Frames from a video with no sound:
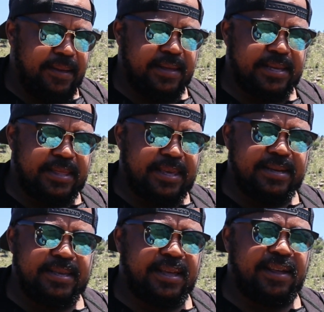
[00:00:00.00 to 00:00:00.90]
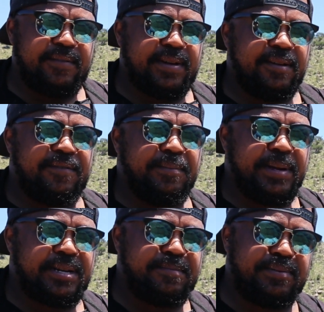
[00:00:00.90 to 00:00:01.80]
There's a thing in South Africa, if you
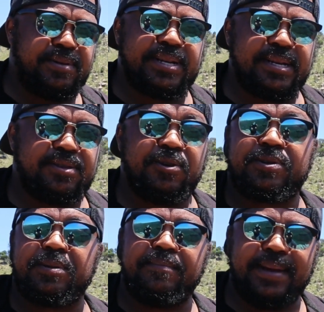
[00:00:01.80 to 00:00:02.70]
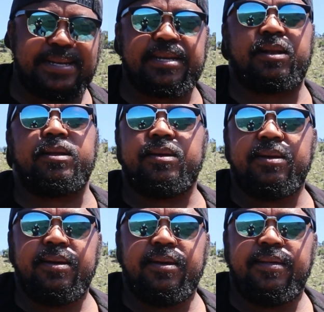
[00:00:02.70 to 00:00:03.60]
mention Pilchards, you automatically
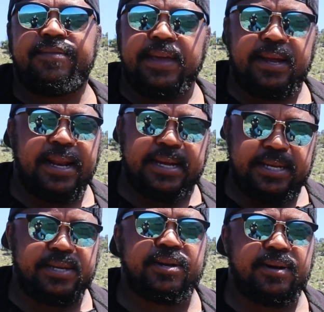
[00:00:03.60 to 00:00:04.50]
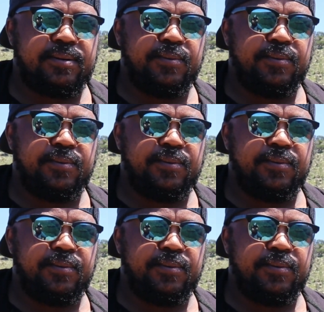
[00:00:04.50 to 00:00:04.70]
think Lucky Star.